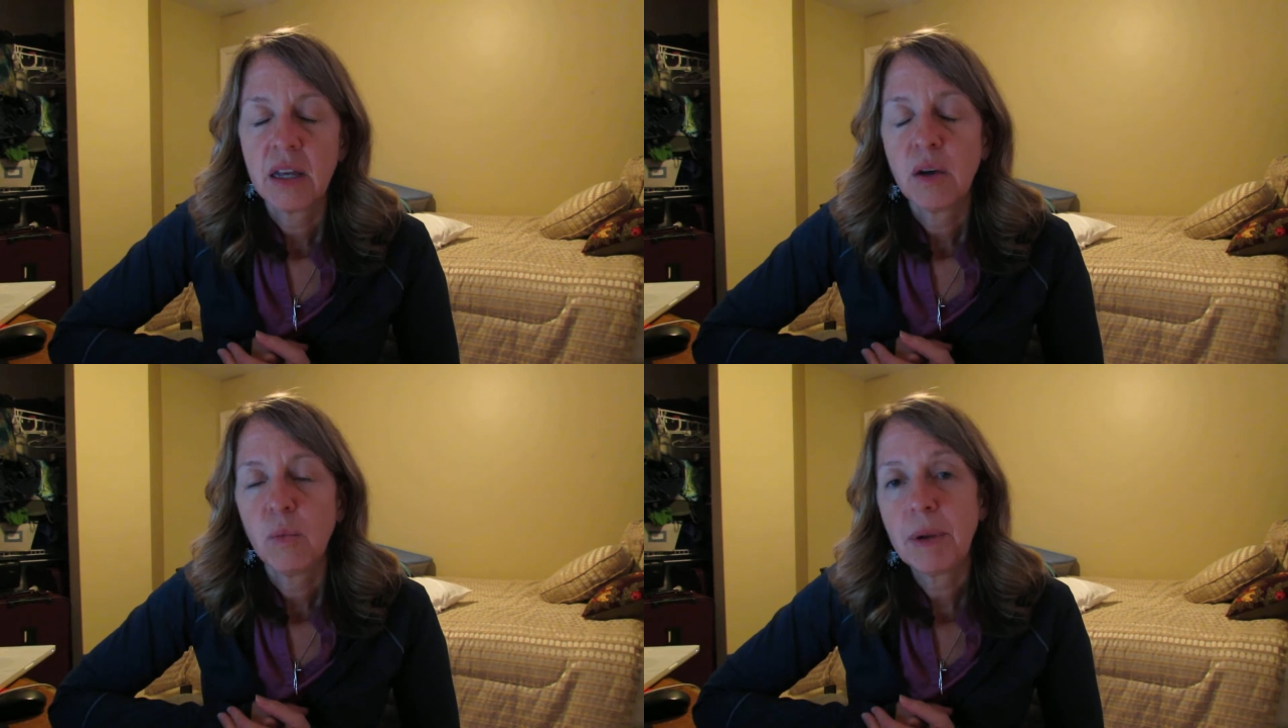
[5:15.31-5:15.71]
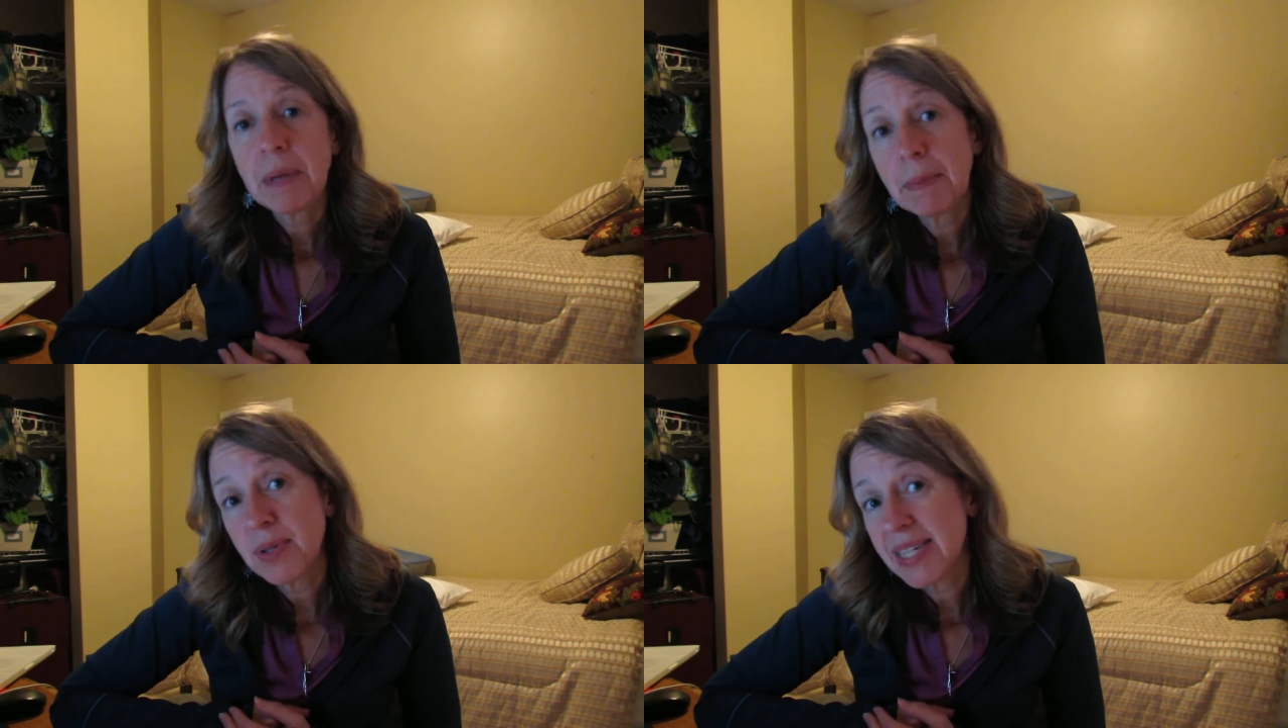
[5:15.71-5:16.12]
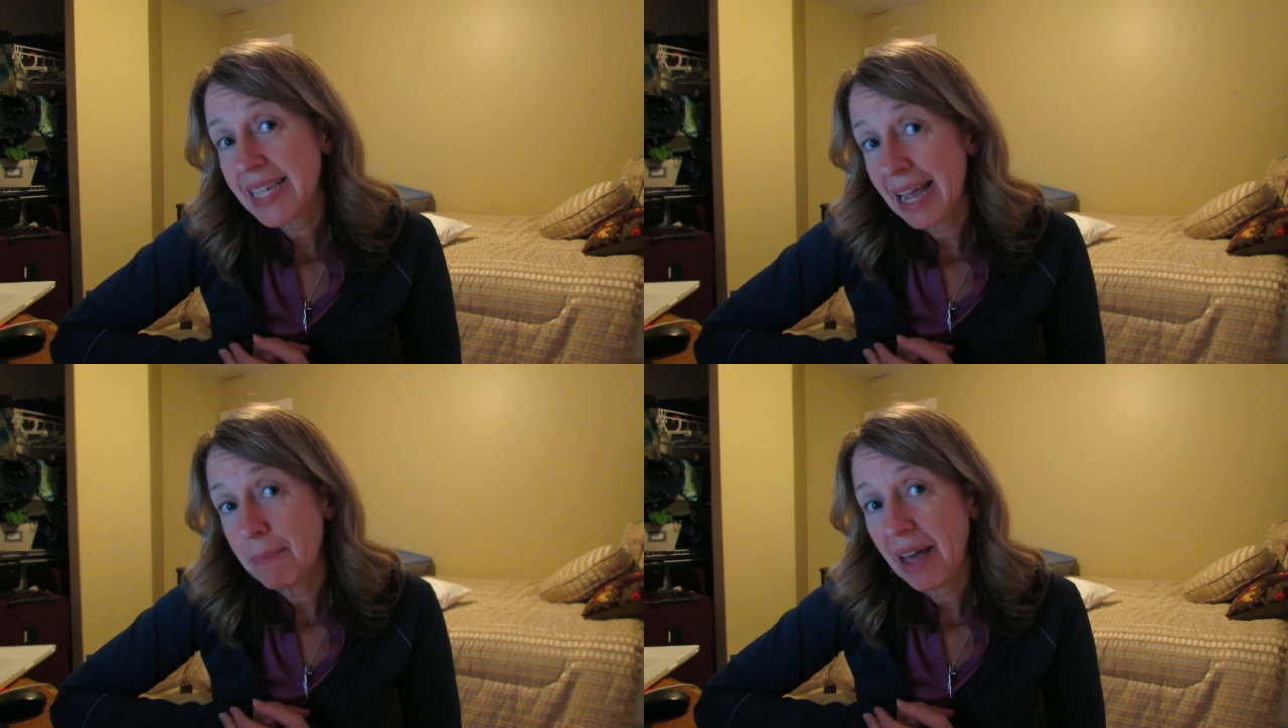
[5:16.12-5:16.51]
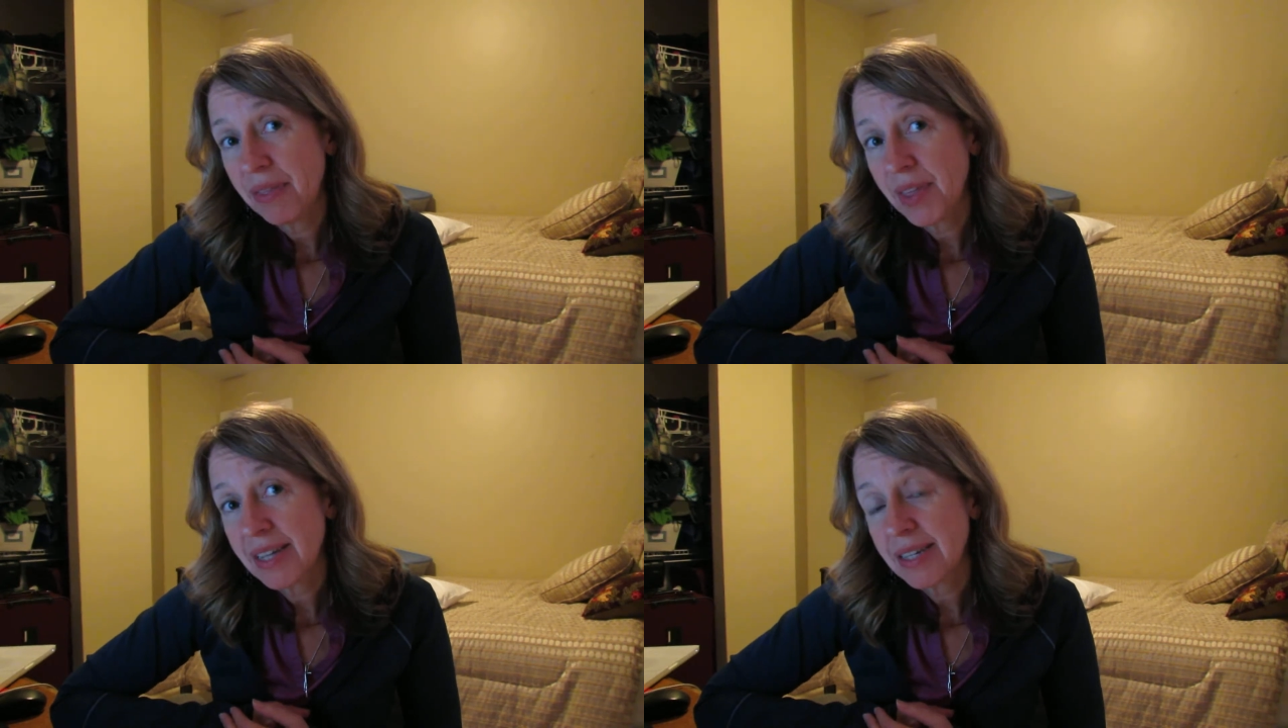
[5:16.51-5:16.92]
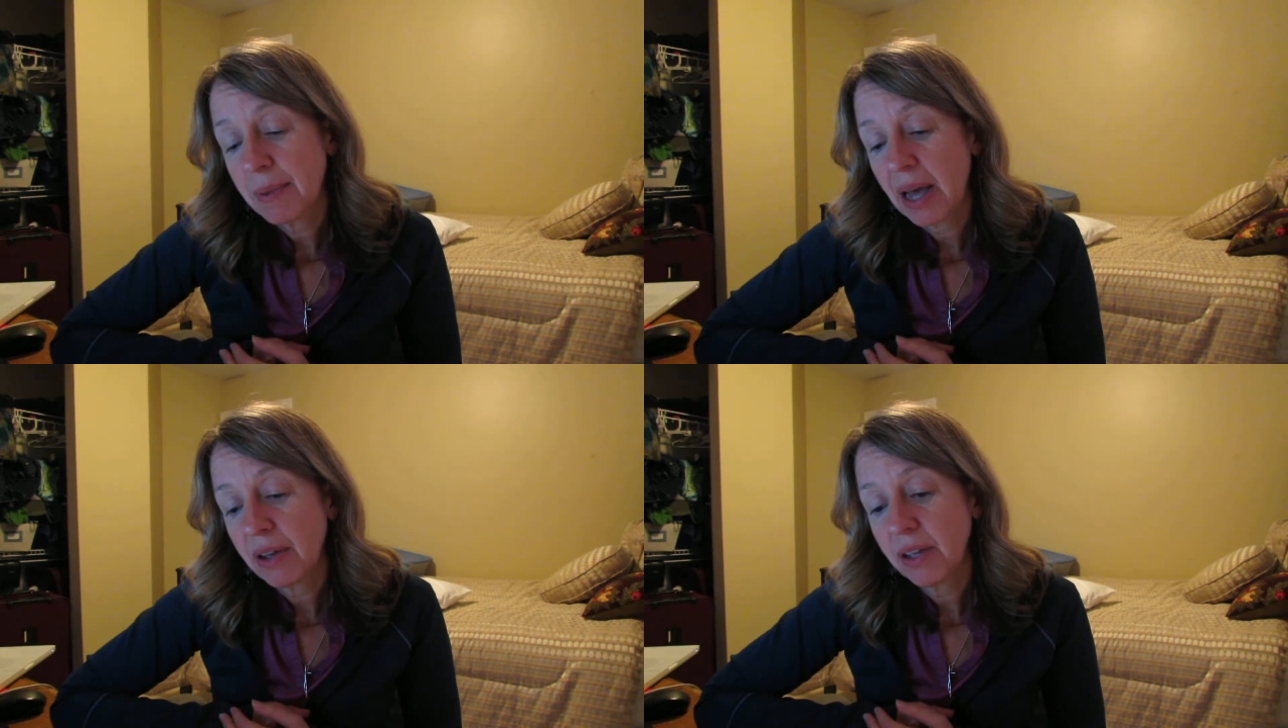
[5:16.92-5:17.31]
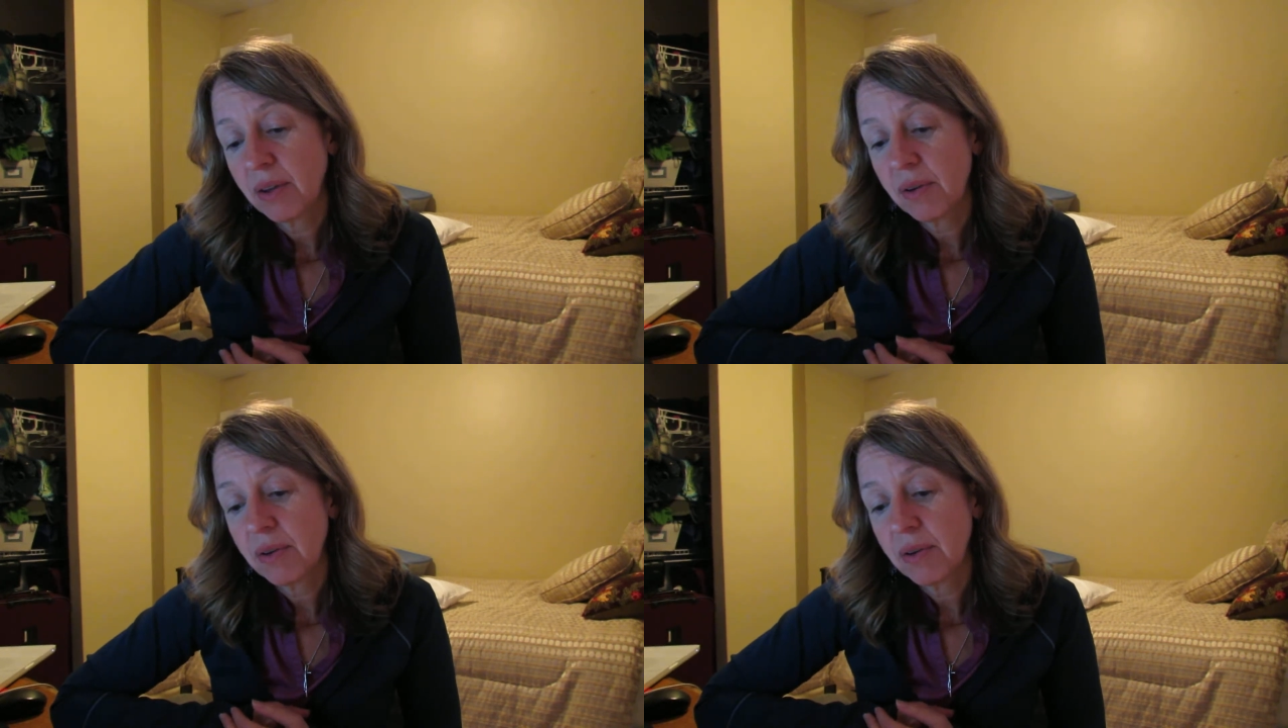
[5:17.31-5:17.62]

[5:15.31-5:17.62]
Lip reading: When people say bad things about you,